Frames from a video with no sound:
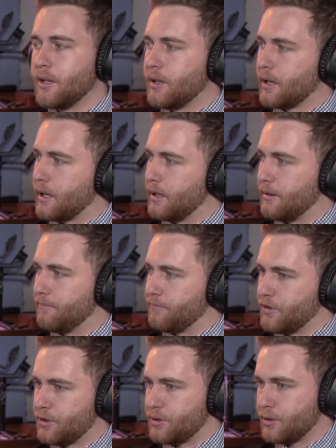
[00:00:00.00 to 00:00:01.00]
kind of
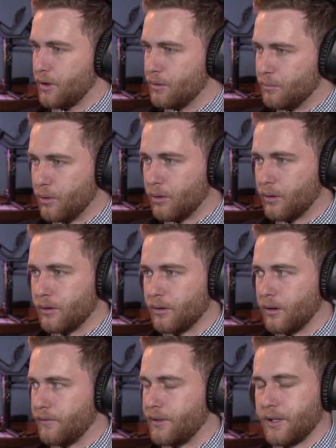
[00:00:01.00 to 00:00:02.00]
show more
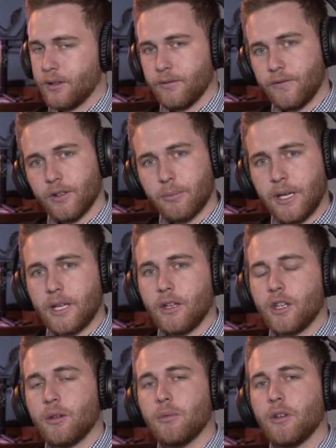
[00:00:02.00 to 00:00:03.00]
of the
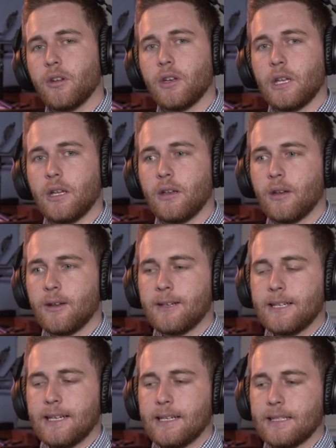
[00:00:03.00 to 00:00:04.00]
filmmaking community
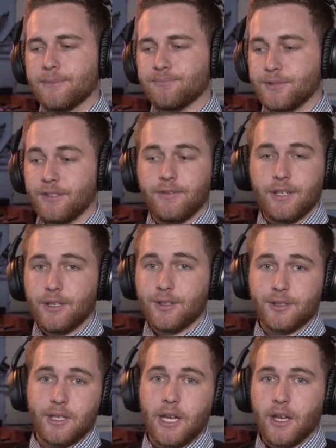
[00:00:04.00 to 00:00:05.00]
the
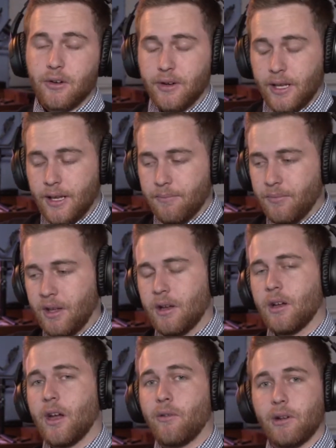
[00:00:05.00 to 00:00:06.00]
videos that I create.
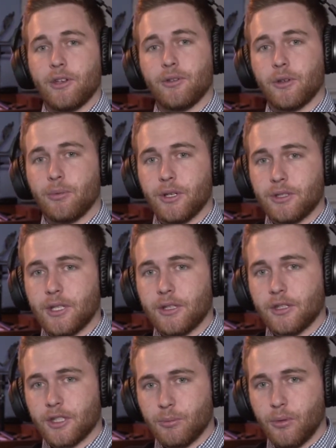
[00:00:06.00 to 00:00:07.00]
I really do appreciate
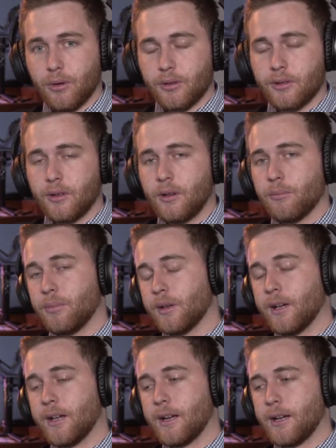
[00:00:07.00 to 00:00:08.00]
the support.
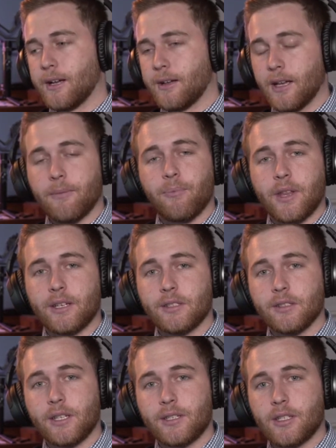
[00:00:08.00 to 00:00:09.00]
But yeah,
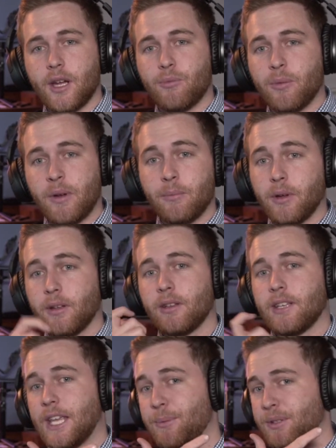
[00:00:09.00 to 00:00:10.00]
until next time, remember,
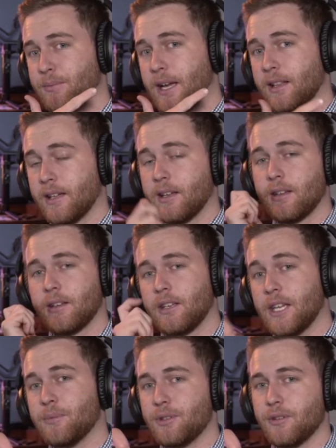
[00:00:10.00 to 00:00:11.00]
keep smiling,
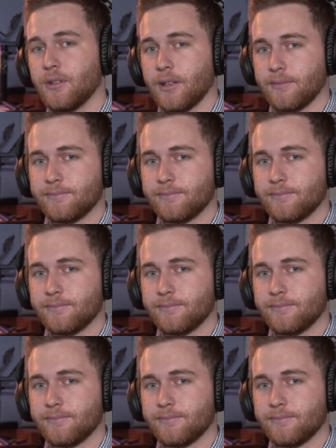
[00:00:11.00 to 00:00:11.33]
keep shooting.